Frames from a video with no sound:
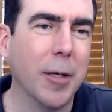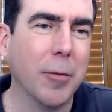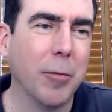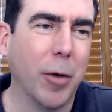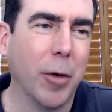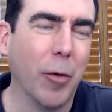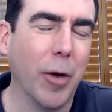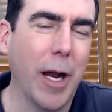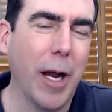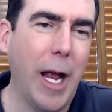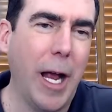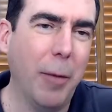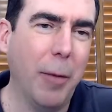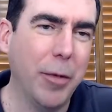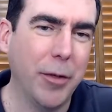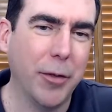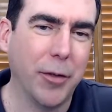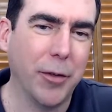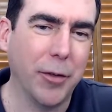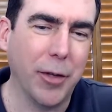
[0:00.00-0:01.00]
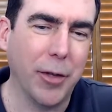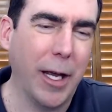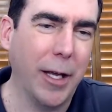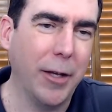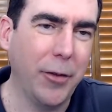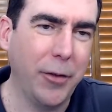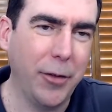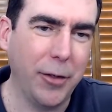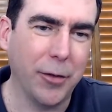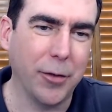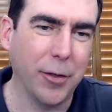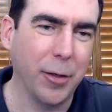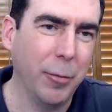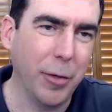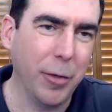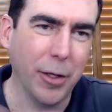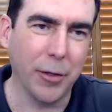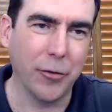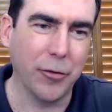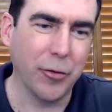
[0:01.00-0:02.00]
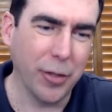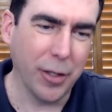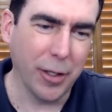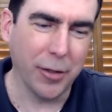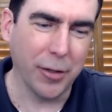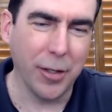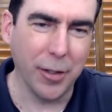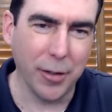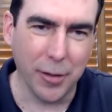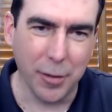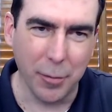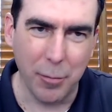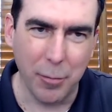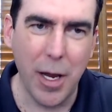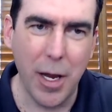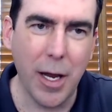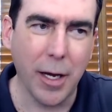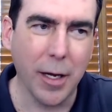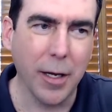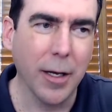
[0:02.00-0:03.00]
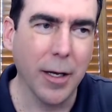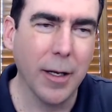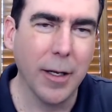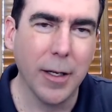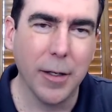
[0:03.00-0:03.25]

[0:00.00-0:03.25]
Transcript: But what happens is as these stimulus checks hit the bank,